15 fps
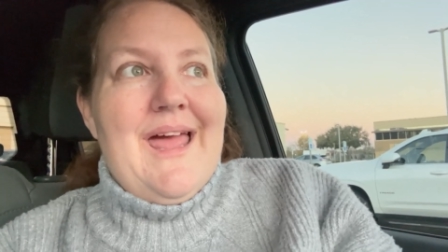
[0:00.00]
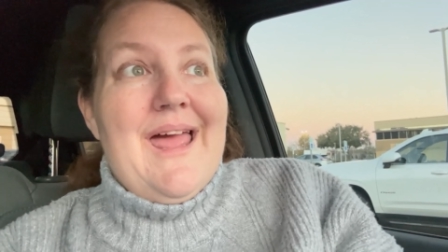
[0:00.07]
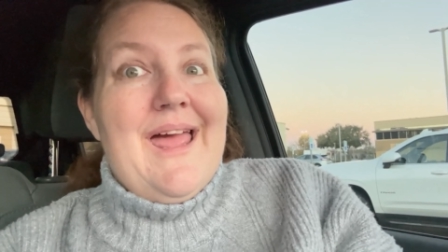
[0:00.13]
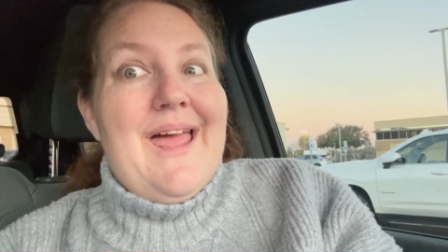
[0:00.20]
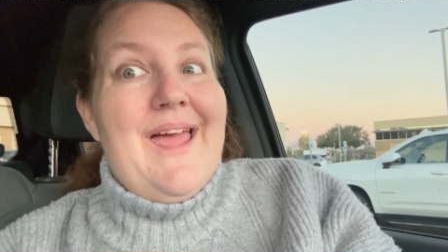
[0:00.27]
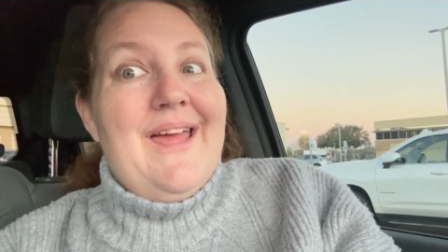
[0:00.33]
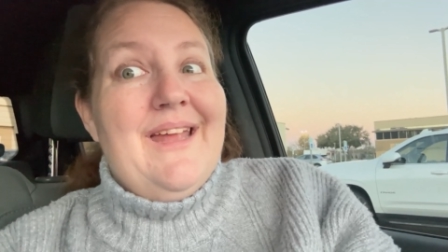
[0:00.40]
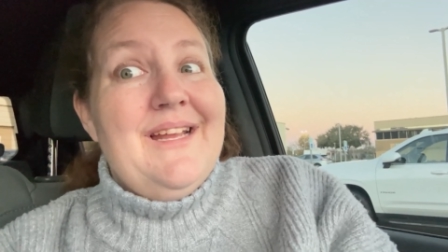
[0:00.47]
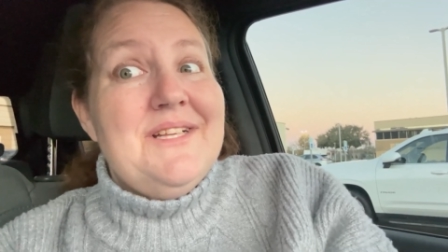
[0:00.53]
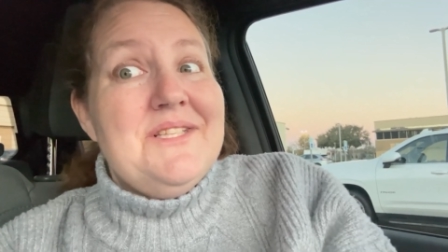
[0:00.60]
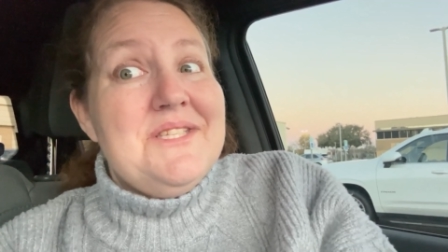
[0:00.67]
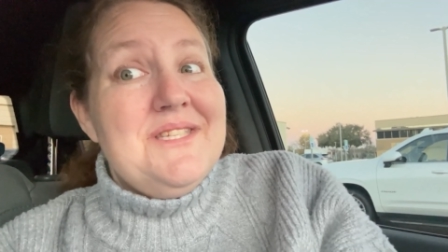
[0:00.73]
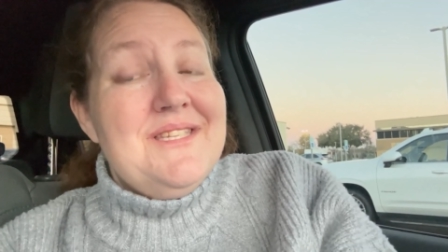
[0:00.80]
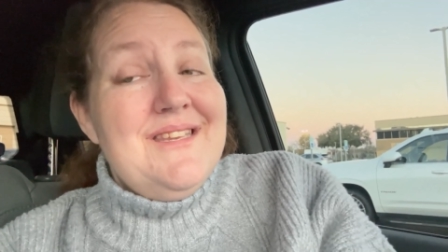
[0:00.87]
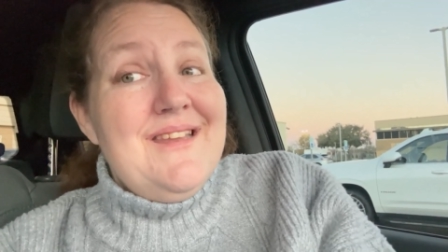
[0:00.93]
and
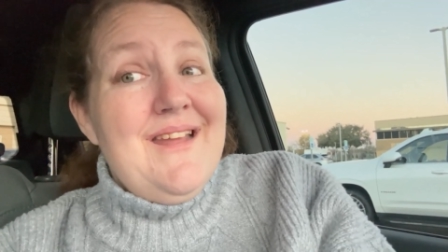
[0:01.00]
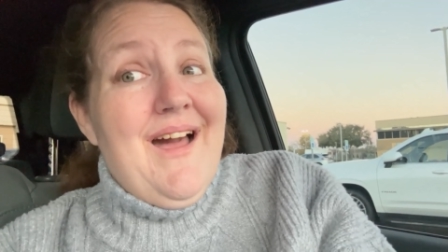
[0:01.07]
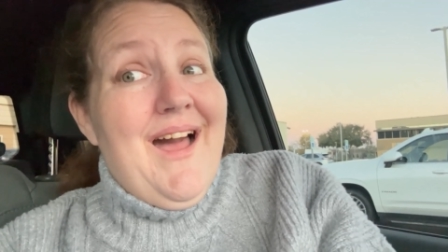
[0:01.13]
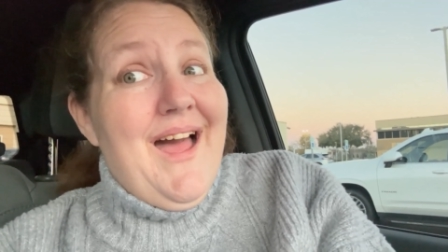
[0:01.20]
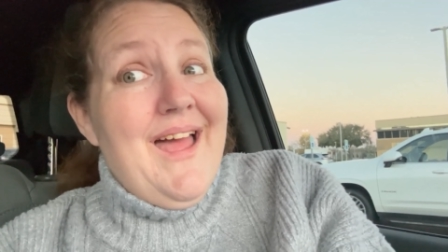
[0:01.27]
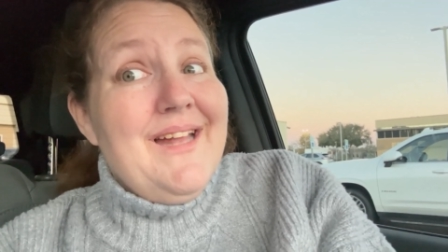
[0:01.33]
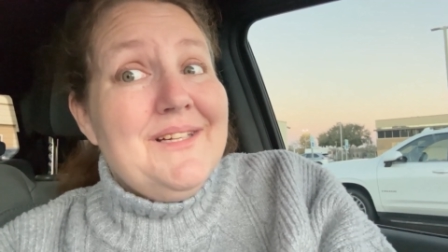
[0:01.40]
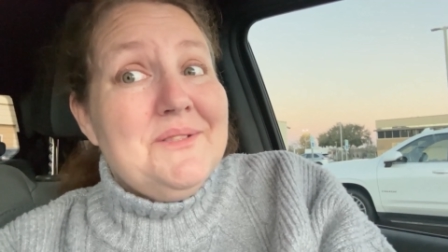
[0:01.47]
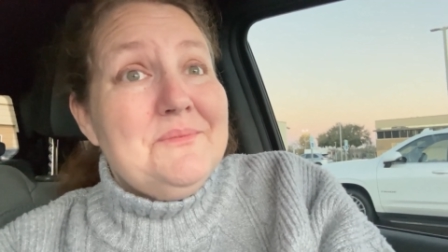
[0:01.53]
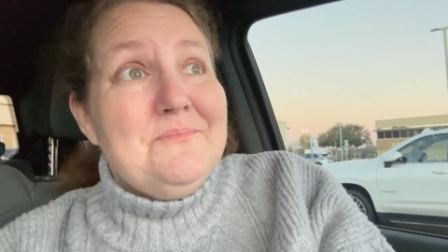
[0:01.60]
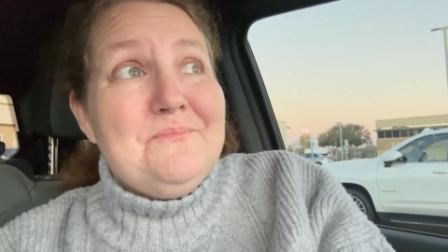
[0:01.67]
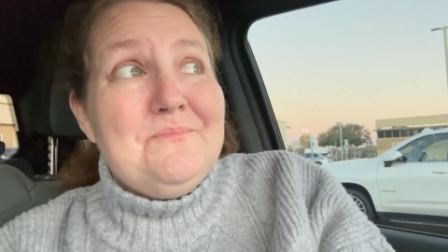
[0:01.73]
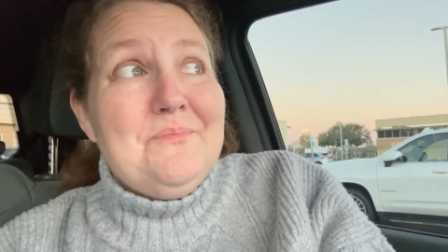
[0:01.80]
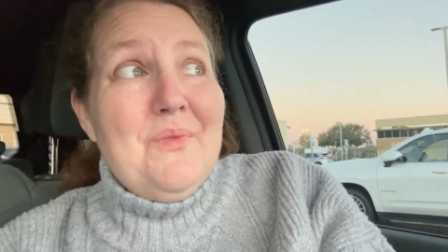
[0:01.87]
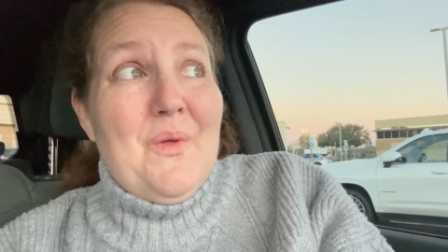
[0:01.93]
it's not
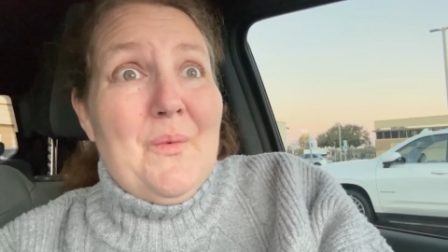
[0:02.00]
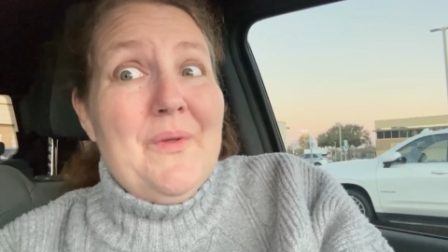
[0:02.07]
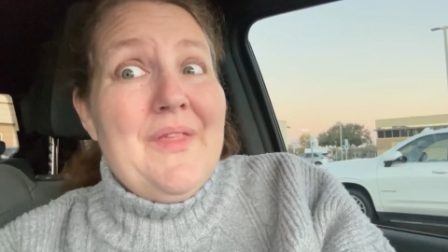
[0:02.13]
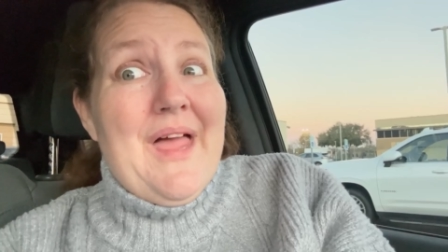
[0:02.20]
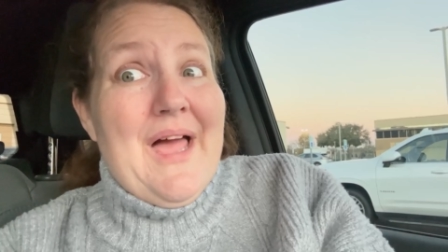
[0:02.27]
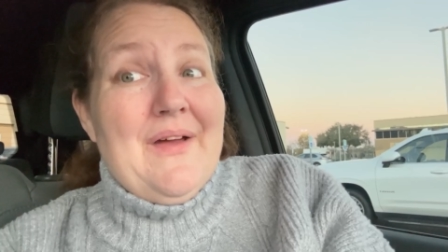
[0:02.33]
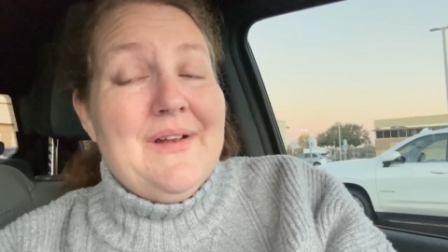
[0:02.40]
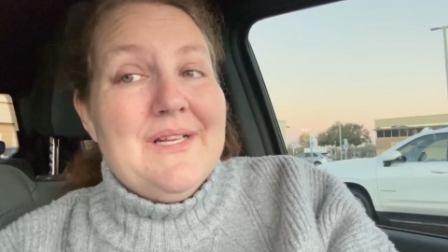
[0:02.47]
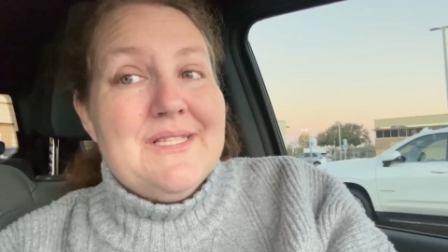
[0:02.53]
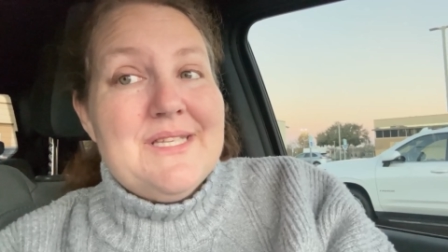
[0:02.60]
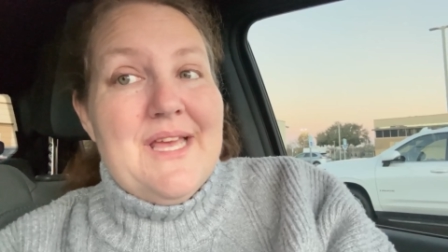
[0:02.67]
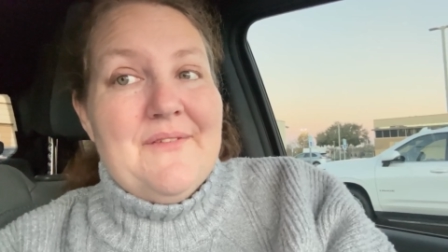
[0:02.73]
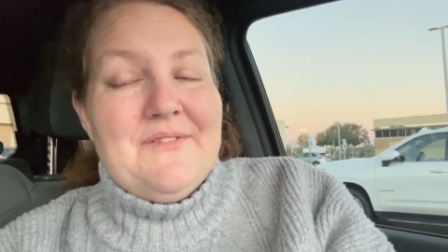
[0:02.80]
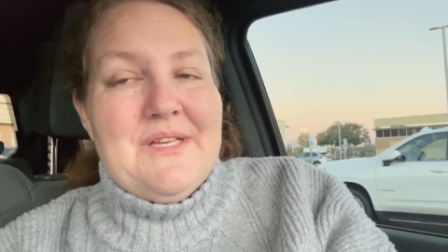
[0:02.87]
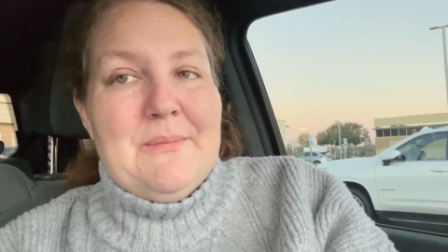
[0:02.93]
without its
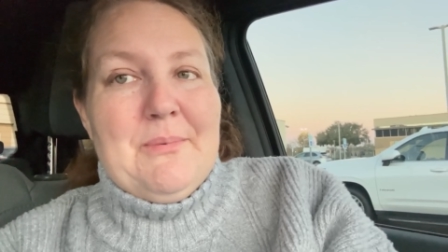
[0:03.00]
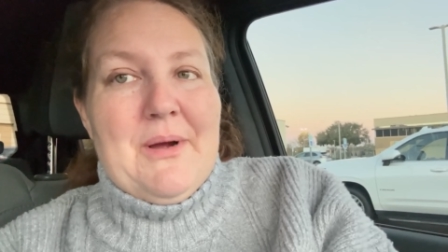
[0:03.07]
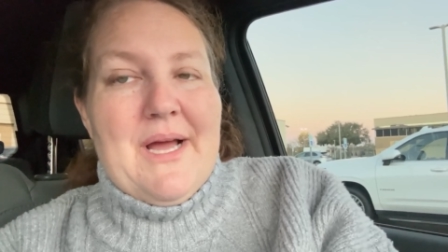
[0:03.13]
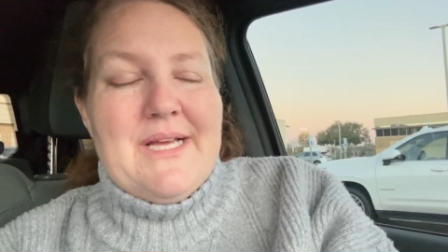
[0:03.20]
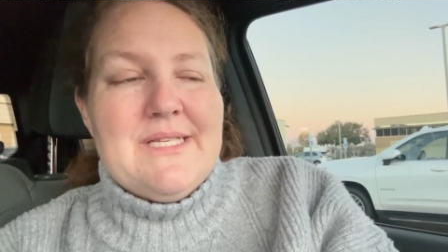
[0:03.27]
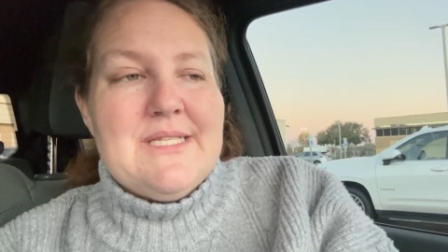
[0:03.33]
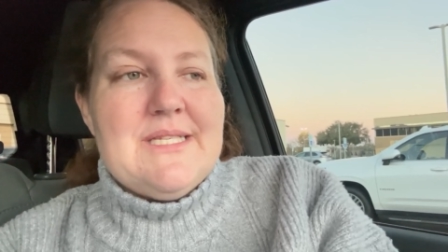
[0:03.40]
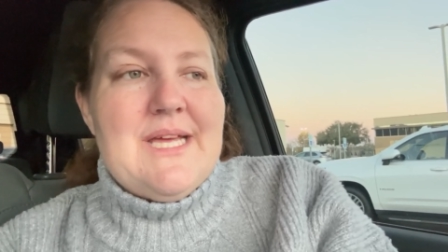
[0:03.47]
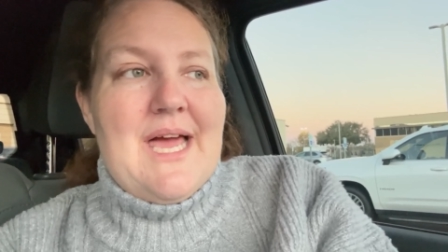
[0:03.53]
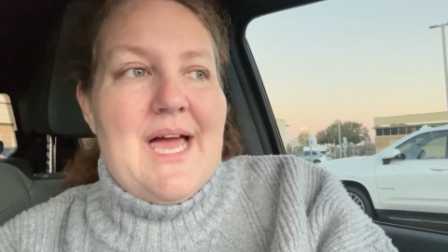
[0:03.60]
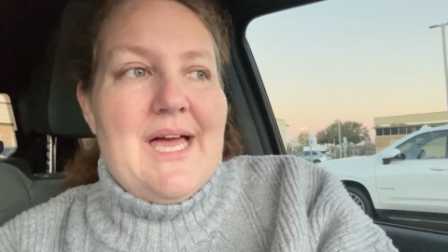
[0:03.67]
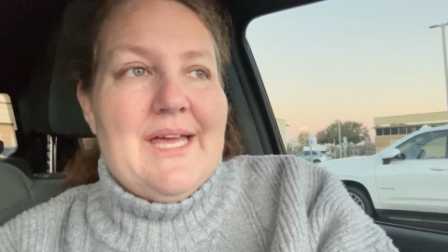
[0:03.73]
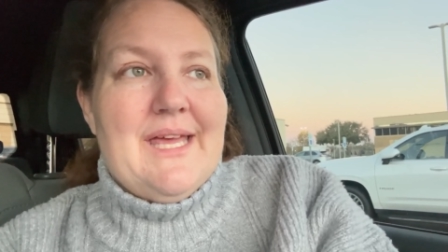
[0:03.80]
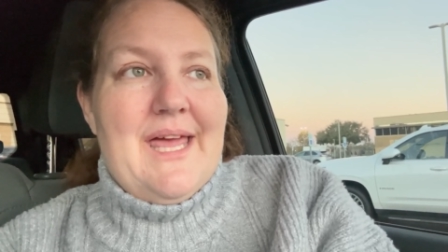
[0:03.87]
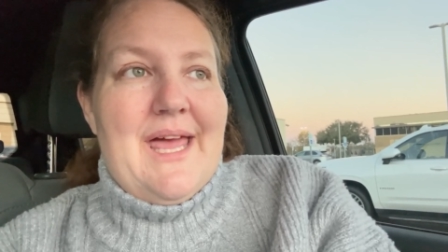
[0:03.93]
hefty price tag,